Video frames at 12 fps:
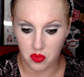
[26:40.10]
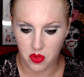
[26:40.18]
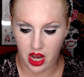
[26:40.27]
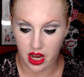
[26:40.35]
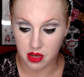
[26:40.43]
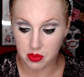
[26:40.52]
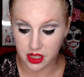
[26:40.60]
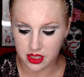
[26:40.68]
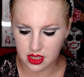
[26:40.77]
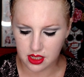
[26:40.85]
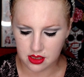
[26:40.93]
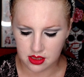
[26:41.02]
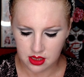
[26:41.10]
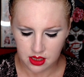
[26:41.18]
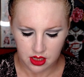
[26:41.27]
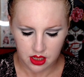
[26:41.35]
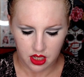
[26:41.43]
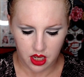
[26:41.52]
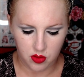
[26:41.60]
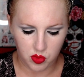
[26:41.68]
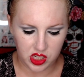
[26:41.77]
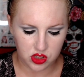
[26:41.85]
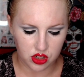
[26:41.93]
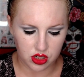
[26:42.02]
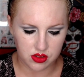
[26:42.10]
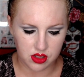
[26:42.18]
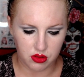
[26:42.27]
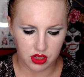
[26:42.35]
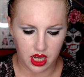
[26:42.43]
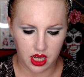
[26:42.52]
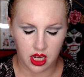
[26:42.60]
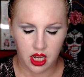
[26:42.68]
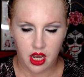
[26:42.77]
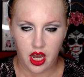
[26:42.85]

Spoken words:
eyeball it and make sure it's okay.